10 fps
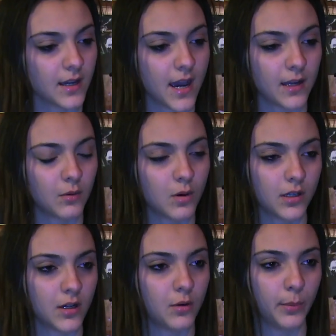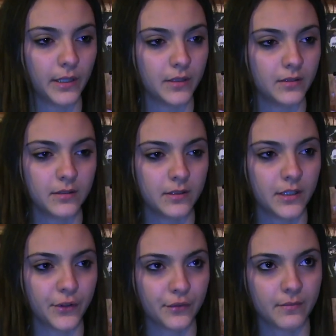I don't want Kobe to,
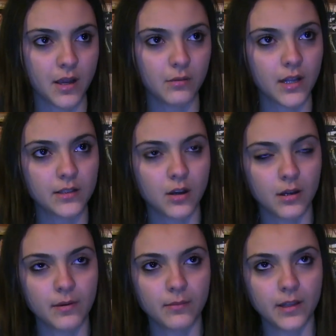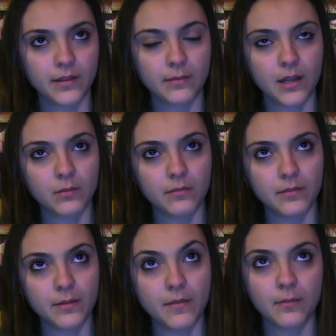years from now when I talk about him, I think I don't want to
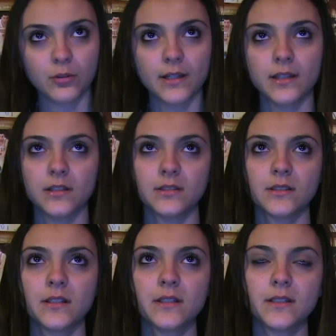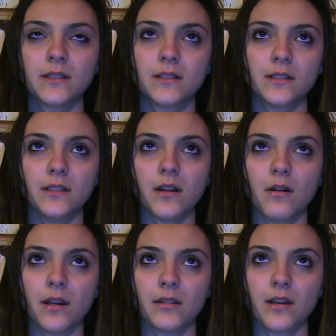be a memory. It just, you know,
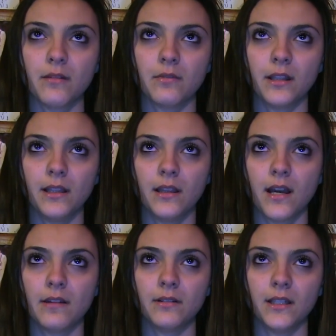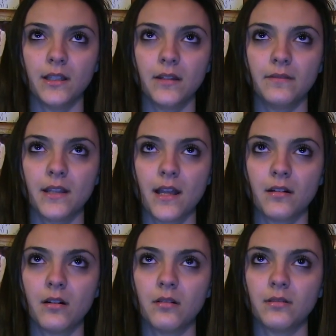I really lived that
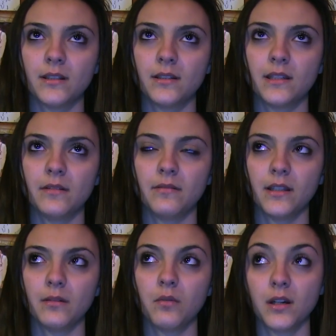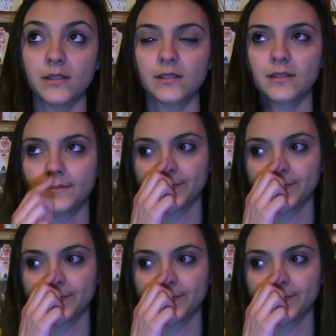all, and he really was